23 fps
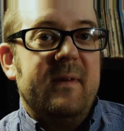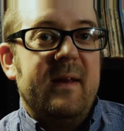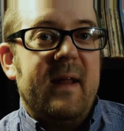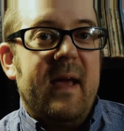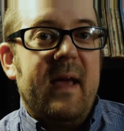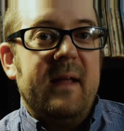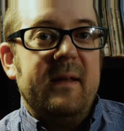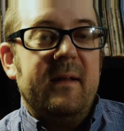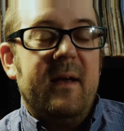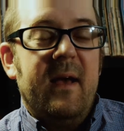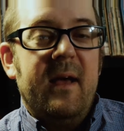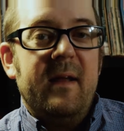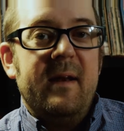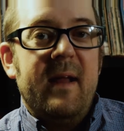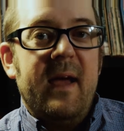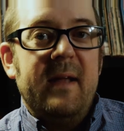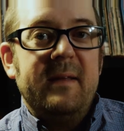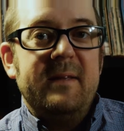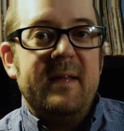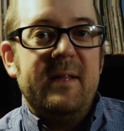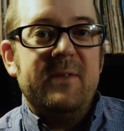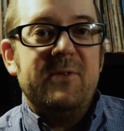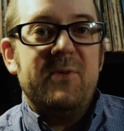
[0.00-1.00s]
the
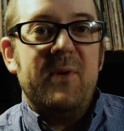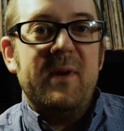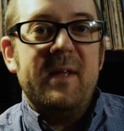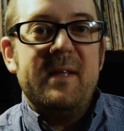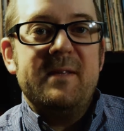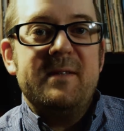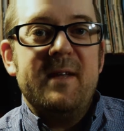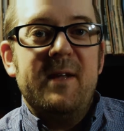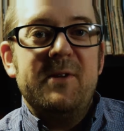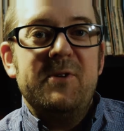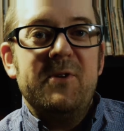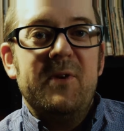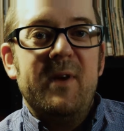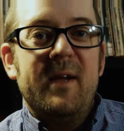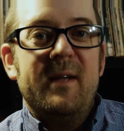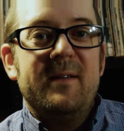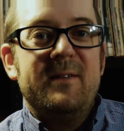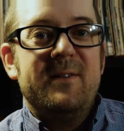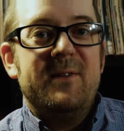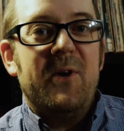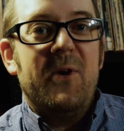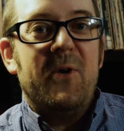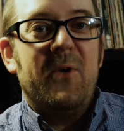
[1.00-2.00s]
19th, 20th century.
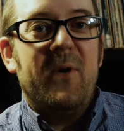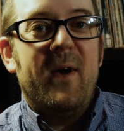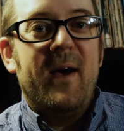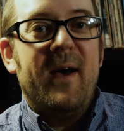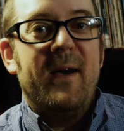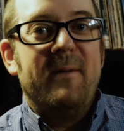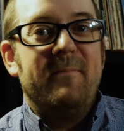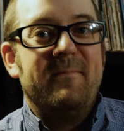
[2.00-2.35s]
So